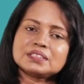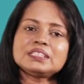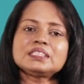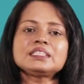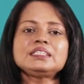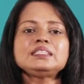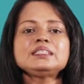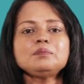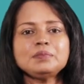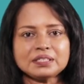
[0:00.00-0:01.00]
circle in
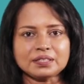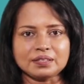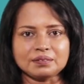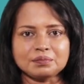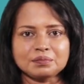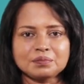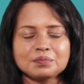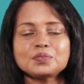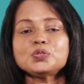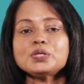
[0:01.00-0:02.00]
the middle.
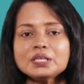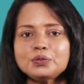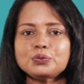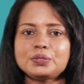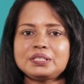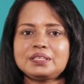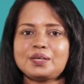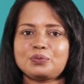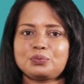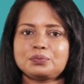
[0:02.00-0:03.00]
You can do it
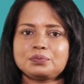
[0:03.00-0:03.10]
now.